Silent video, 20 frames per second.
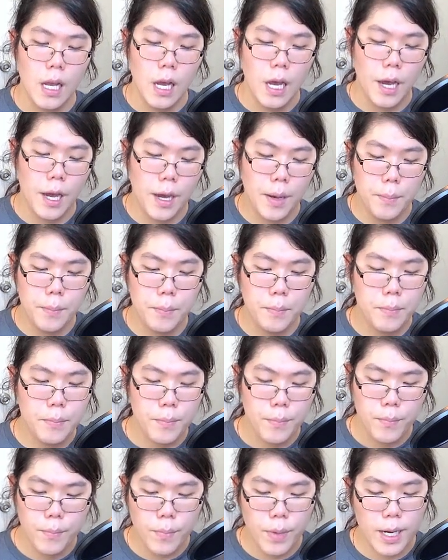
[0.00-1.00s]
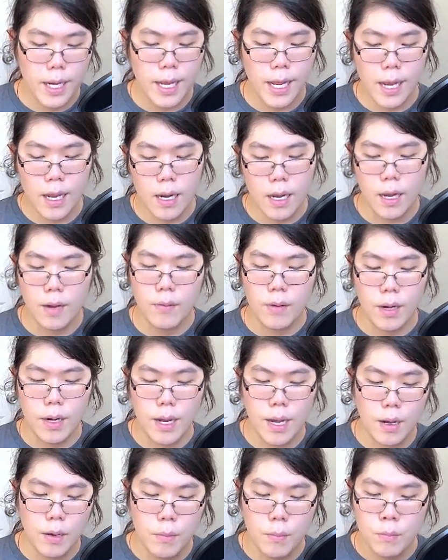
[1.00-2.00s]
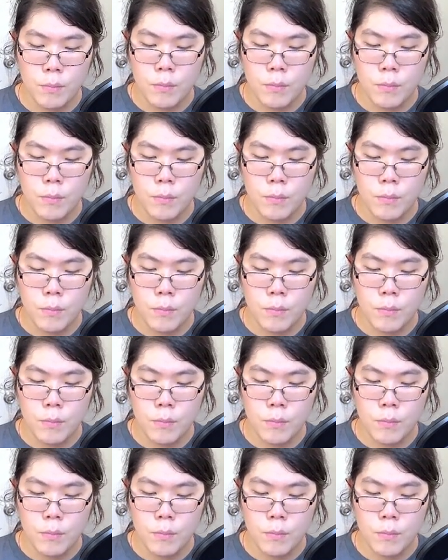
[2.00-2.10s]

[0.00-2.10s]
But I cannot right now.